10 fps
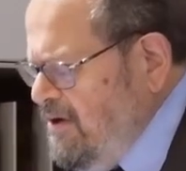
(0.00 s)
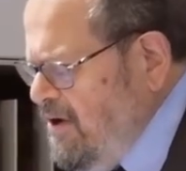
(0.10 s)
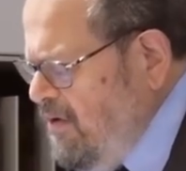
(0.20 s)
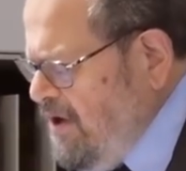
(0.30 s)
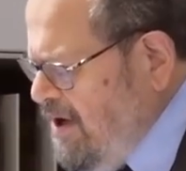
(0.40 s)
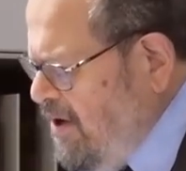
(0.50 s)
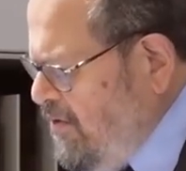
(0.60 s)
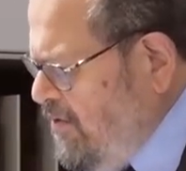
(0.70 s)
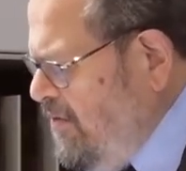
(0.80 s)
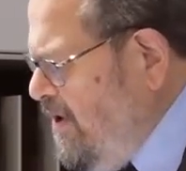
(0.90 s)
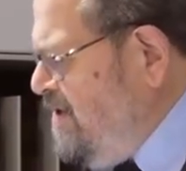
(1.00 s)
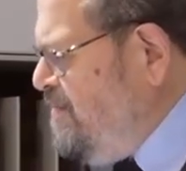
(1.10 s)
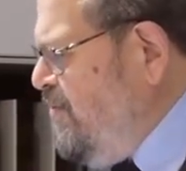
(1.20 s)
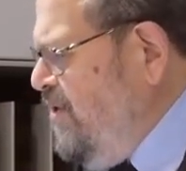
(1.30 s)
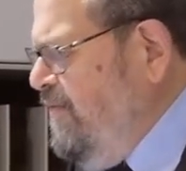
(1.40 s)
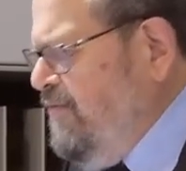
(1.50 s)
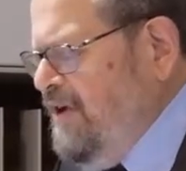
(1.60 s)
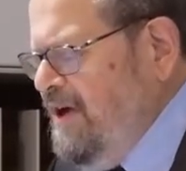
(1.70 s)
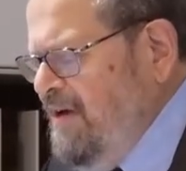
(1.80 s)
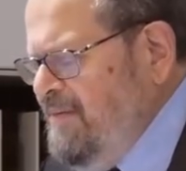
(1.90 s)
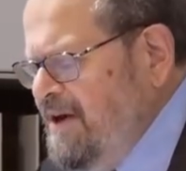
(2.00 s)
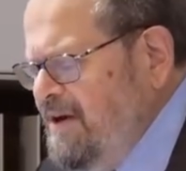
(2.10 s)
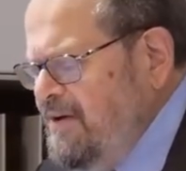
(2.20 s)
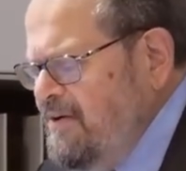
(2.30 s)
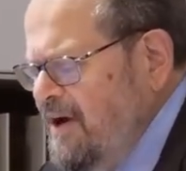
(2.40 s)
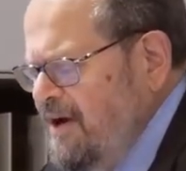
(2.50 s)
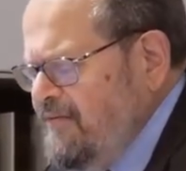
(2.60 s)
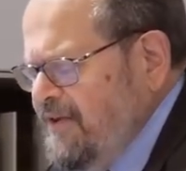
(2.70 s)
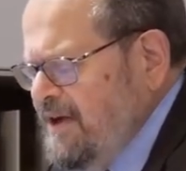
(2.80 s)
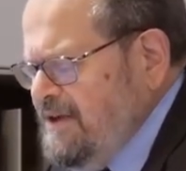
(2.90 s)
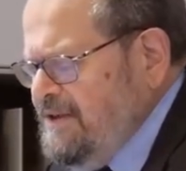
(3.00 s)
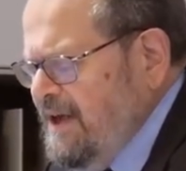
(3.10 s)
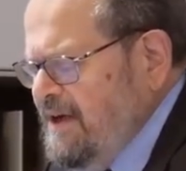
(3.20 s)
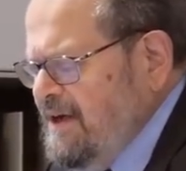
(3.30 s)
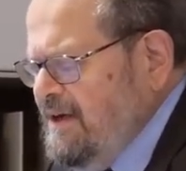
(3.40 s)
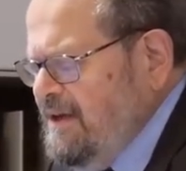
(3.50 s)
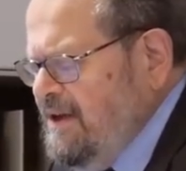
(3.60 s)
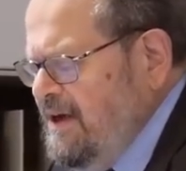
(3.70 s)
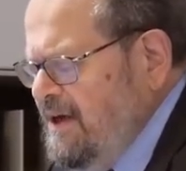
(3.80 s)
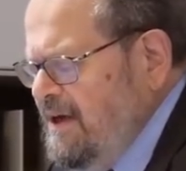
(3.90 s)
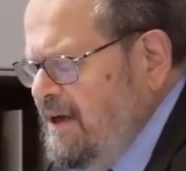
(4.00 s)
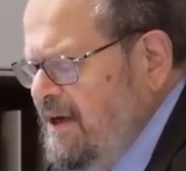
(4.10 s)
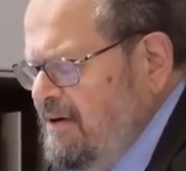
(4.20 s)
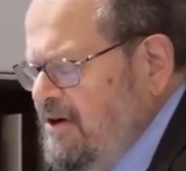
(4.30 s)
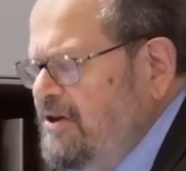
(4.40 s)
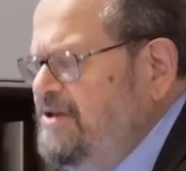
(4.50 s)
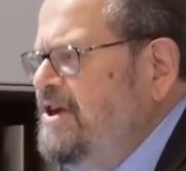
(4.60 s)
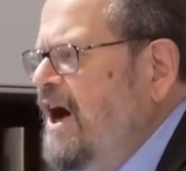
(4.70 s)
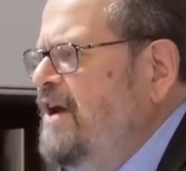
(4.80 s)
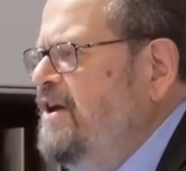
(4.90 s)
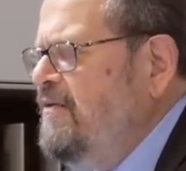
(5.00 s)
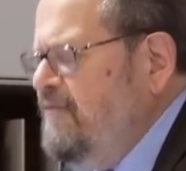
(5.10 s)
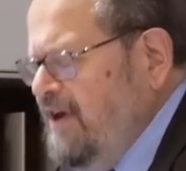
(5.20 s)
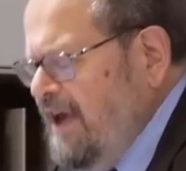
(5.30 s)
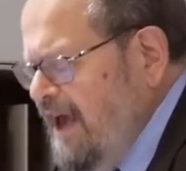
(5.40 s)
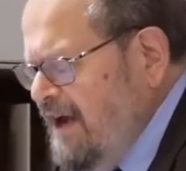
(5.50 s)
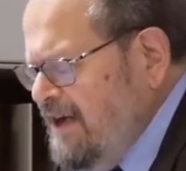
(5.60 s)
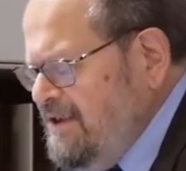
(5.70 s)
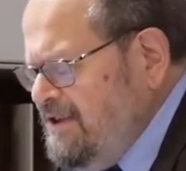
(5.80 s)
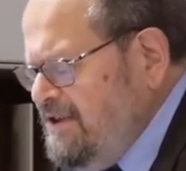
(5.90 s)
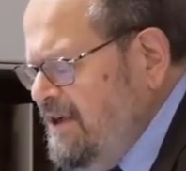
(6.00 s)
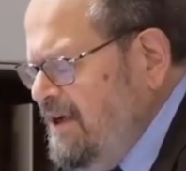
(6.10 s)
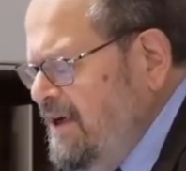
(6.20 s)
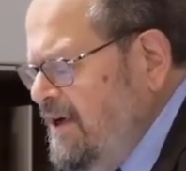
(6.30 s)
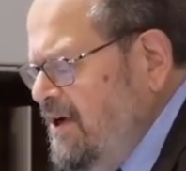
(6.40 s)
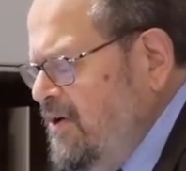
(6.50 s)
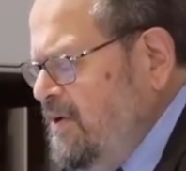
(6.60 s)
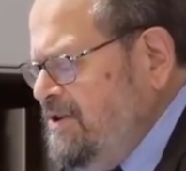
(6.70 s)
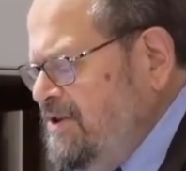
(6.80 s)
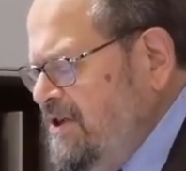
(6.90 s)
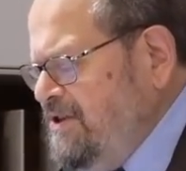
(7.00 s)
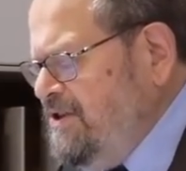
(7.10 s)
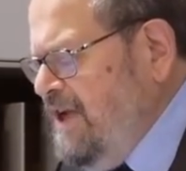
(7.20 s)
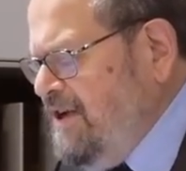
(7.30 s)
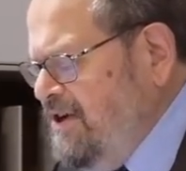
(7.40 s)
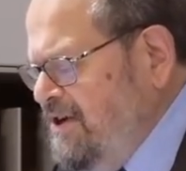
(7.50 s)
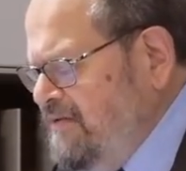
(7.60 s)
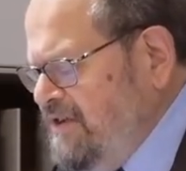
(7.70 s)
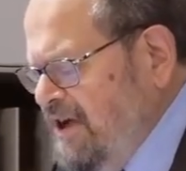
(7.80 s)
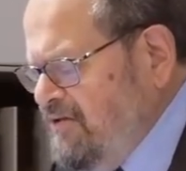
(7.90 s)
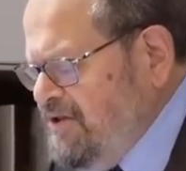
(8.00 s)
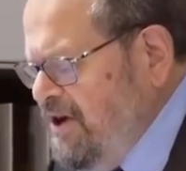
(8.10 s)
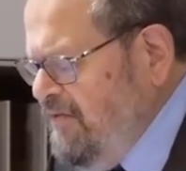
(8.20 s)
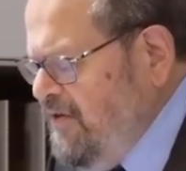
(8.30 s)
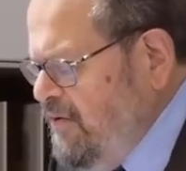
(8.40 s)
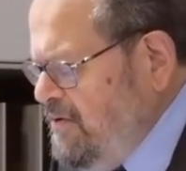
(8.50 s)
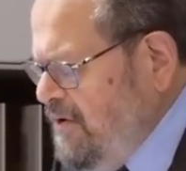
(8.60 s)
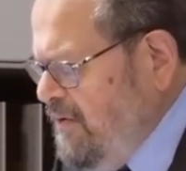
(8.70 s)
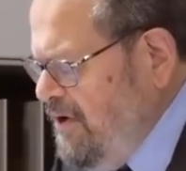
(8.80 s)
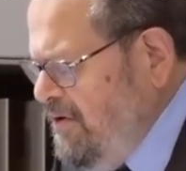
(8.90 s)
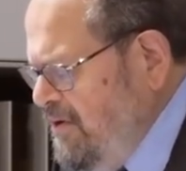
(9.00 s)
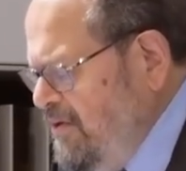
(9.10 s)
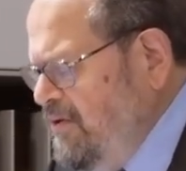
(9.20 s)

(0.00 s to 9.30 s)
I'll only go through this briefly. I mean, you have things like the Christiana Figueres, who was executive secretary of the